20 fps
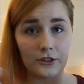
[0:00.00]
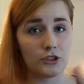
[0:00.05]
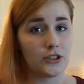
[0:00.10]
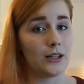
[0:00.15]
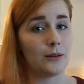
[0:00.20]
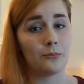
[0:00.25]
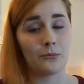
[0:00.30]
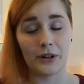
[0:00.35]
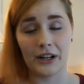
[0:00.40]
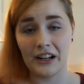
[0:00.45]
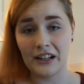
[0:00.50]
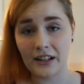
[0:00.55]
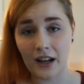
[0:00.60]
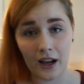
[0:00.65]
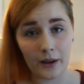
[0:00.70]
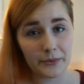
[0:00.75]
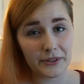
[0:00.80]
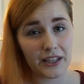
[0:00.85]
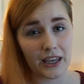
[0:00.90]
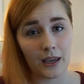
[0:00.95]
chambray
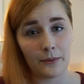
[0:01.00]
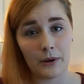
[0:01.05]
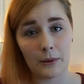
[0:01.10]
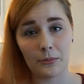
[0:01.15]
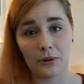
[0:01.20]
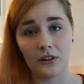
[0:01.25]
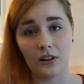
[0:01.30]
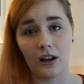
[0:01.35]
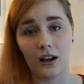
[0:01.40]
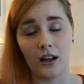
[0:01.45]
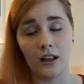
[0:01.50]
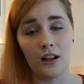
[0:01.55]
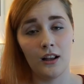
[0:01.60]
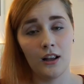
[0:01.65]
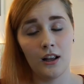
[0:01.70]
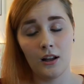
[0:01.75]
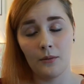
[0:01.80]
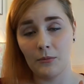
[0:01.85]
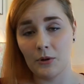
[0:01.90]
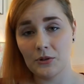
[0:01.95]
tops came up a lot,
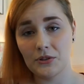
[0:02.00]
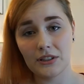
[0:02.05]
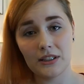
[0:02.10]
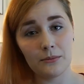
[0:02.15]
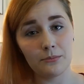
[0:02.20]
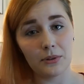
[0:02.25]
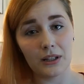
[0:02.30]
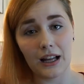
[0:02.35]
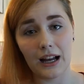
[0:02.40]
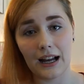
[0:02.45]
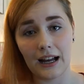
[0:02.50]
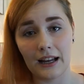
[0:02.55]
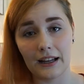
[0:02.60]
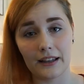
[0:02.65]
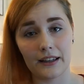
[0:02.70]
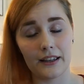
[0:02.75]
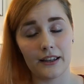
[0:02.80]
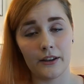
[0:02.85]
mostly black.